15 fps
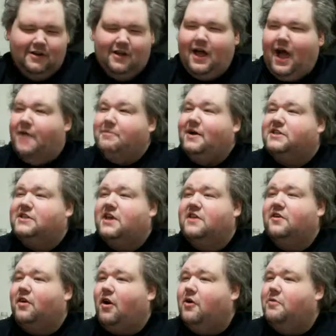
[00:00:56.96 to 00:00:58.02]
I'm not saying
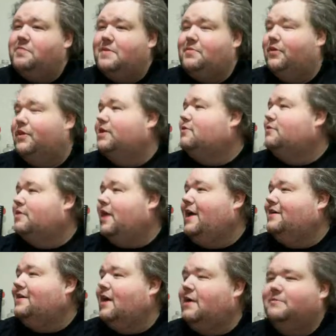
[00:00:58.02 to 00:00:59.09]
there aren't people that do
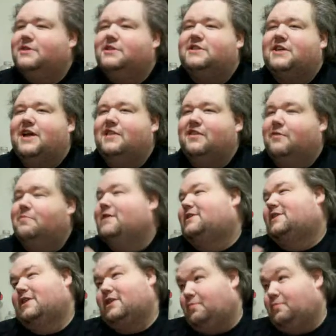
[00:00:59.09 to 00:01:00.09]
that. I'm just saying they're missing the